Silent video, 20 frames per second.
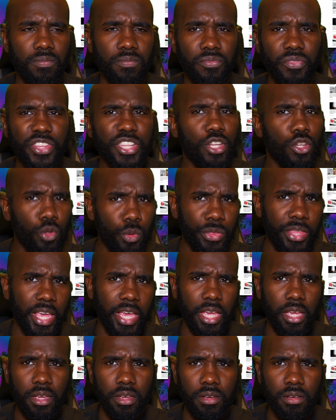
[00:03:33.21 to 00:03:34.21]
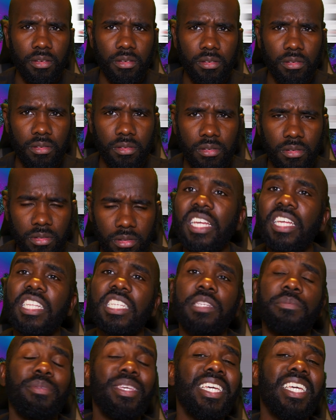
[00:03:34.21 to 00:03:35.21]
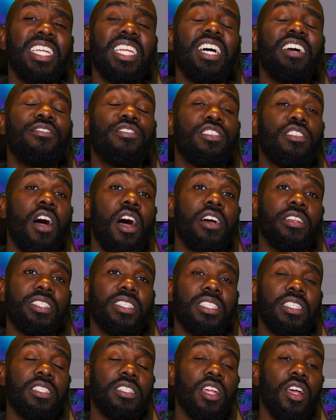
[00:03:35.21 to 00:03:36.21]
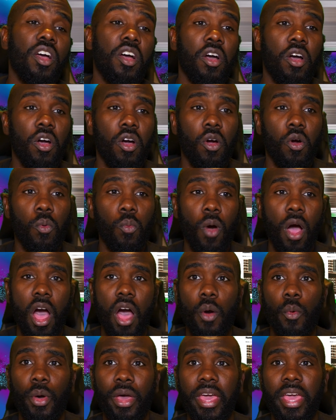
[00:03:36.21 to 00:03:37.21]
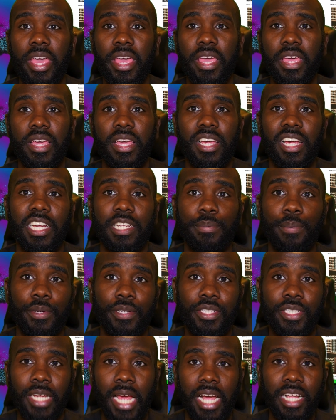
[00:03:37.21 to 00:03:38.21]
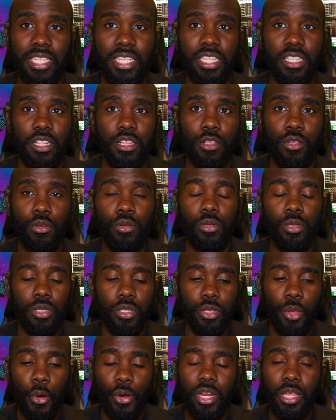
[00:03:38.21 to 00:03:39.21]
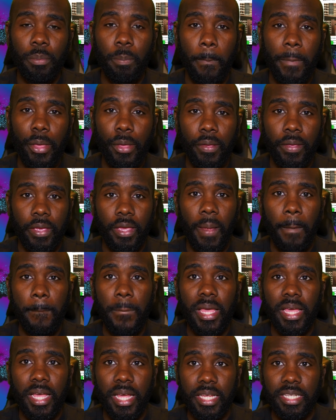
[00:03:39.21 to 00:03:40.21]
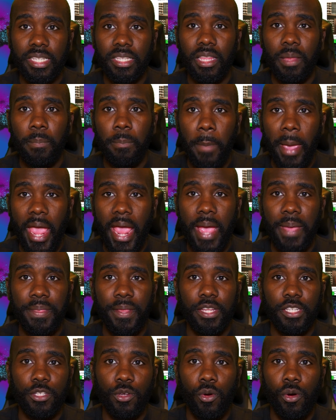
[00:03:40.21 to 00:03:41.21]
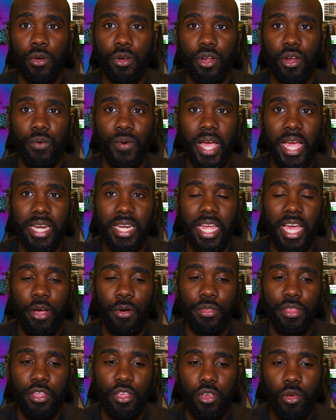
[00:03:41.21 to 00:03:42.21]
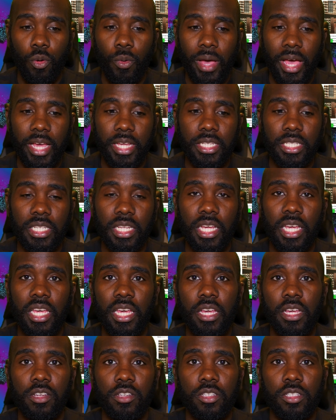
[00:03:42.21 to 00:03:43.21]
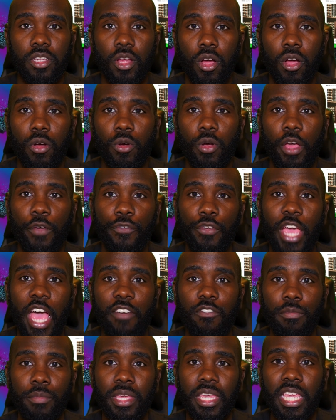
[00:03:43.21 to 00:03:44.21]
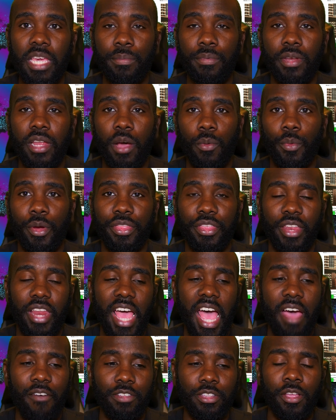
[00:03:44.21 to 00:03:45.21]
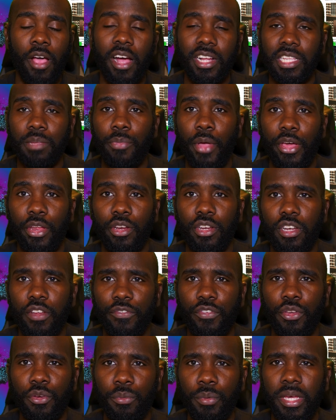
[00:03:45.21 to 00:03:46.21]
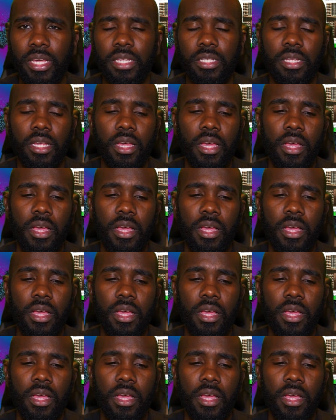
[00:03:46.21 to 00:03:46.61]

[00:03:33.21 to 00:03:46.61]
It's a new thing. Speaking of losses, Huawei is projecting to lose $30 billion because of the ban that's going on right now in the US. So if you haven't been keeping up with it, I haven't talked about it in a few weeks,